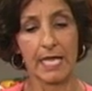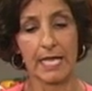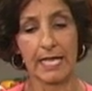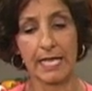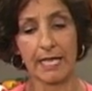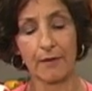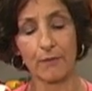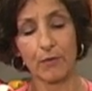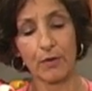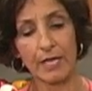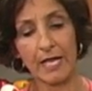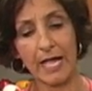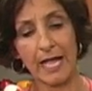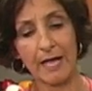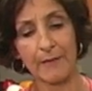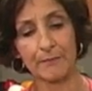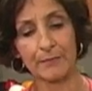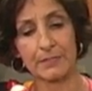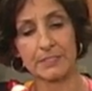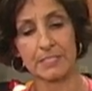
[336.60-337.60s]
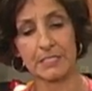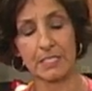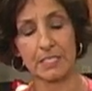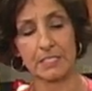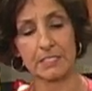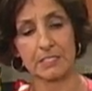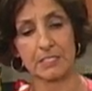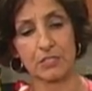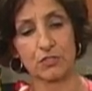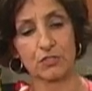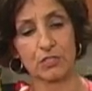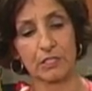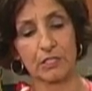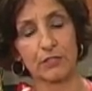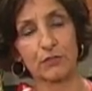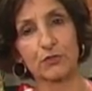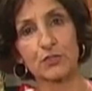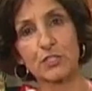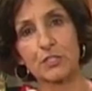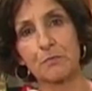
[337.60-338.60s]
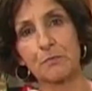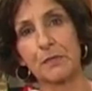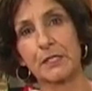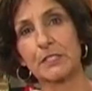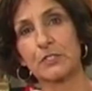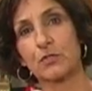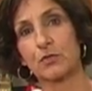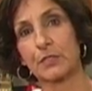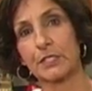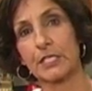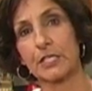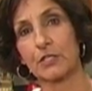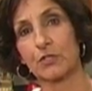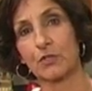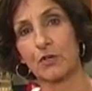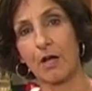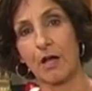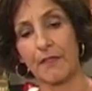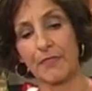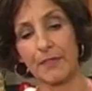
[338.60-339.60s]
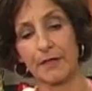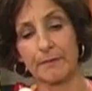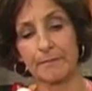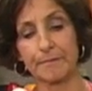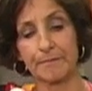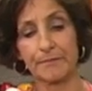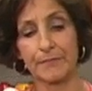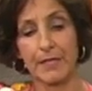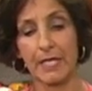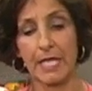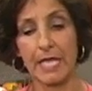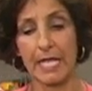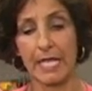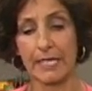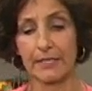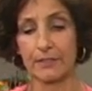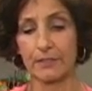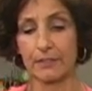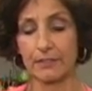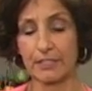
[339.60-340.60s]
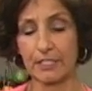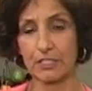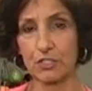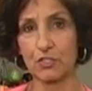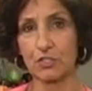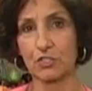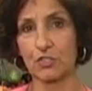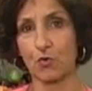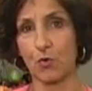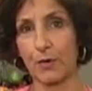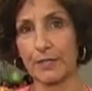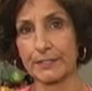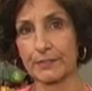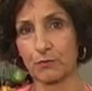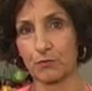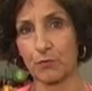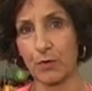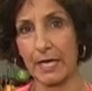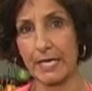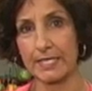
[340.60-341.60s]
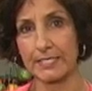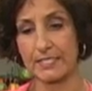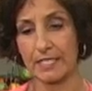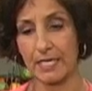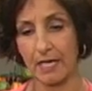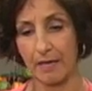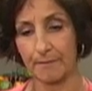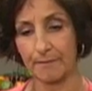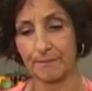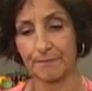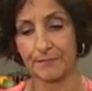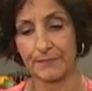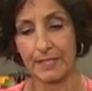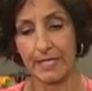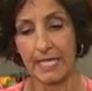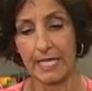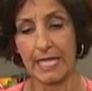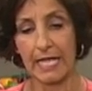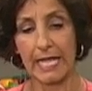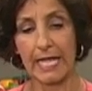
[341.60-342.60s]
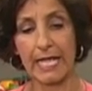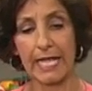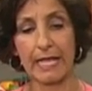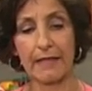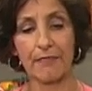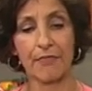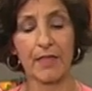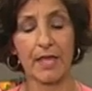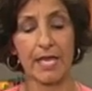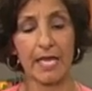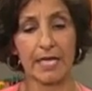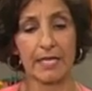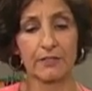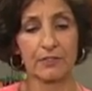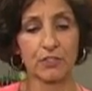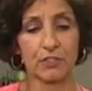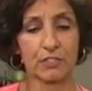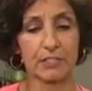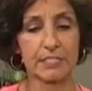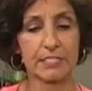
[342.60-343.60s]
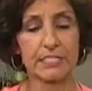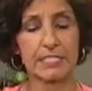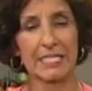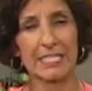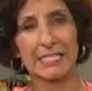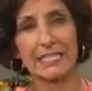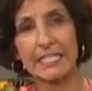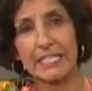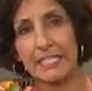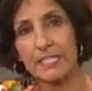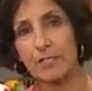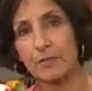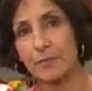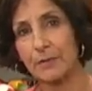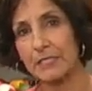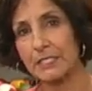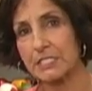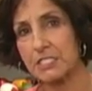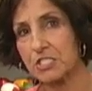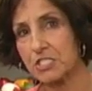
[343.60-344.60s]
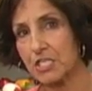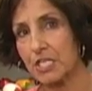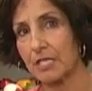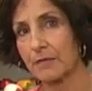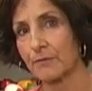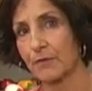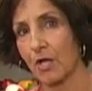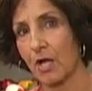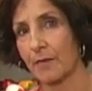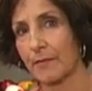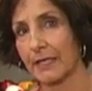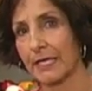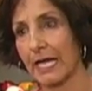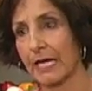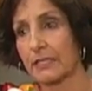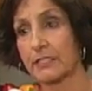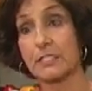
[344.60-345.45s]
And what happens is there's a little spindle here on them, and this is going to raise up. And then you're going to see a little bit of steam coming out.